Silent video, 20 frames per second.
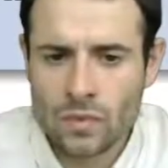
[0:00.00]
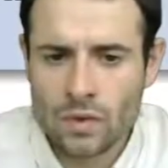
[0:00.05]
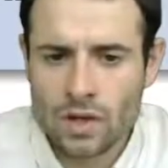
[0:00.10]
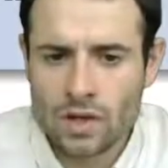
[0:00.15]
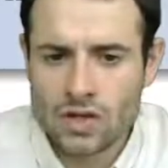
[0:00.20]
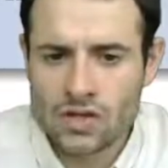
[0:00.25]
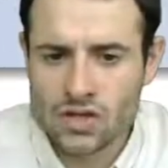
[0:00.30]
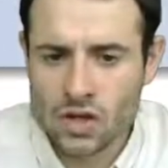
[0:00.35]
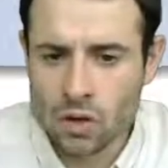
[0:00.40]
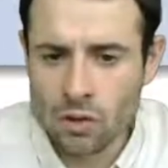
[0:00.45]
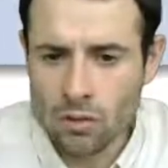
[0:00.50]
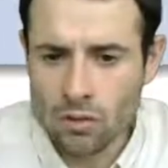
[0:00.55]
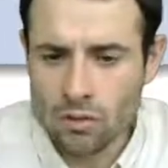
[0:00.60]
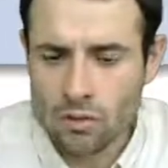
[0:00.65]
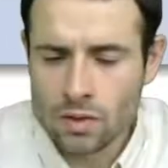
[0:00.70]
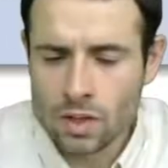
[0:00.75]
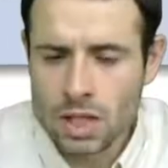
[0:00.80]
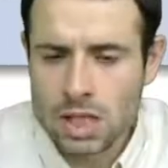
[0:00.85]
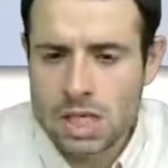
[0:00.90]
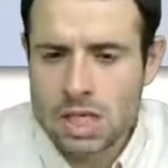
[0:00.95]
So,
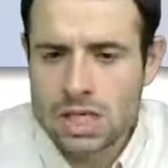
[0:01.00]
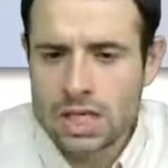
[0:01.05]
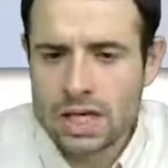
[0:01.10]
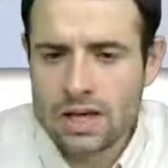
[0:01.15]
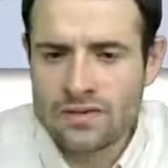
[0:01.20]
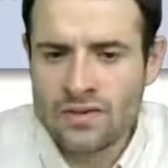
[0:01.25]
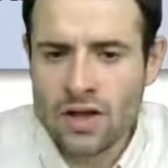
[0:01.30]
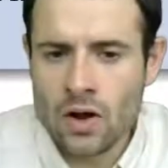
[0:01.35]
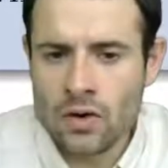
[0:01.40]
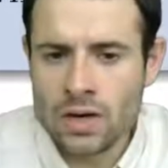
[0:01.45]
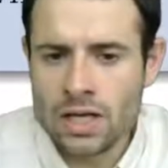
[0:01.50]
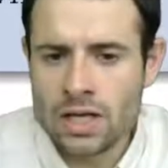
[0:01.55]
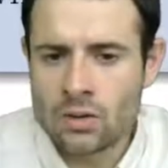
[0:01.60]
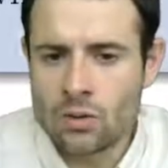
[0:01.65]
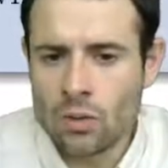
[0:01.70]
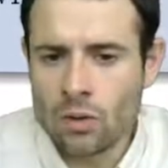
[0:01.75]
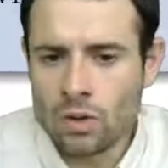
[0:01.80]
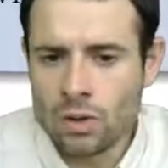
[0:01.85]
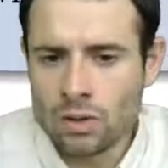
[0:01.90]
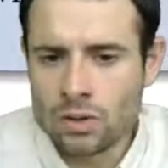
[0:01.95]
if they are
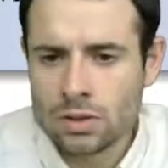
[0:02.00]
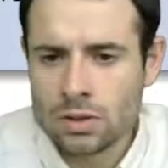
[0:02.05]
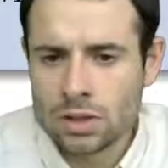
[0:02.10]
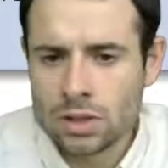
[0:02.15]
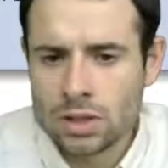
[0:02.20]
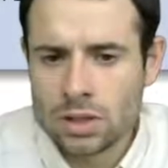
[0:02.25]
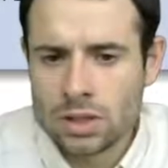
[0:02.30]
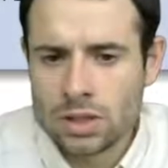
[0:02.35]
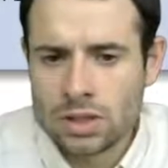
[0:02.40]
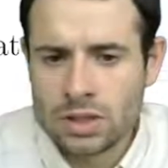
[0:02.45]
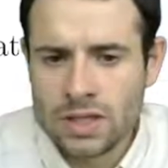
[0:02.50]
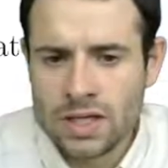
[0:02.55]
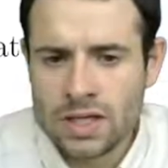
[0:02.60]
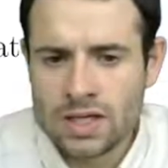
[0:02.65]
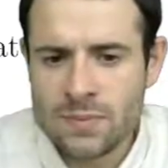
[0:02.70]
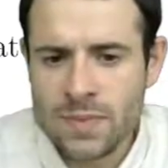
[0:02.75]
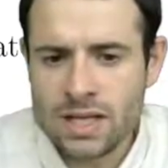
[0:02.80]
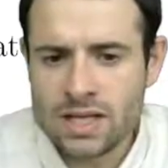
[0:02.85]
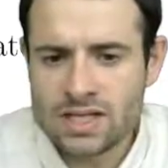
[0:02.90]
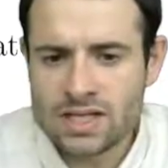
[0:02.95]
equal, it
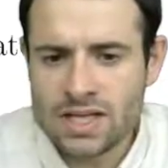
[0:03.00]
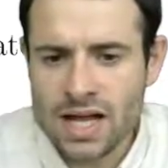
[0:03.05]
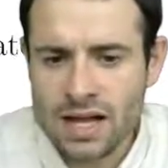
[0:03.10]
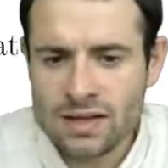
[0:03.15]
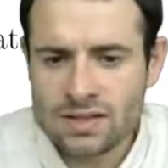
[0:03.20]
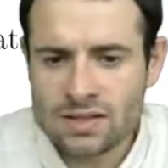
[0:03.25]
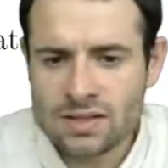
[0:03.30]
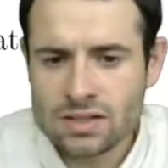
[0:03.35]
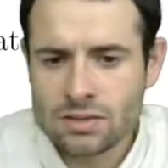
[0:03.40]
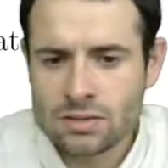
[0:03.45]
means that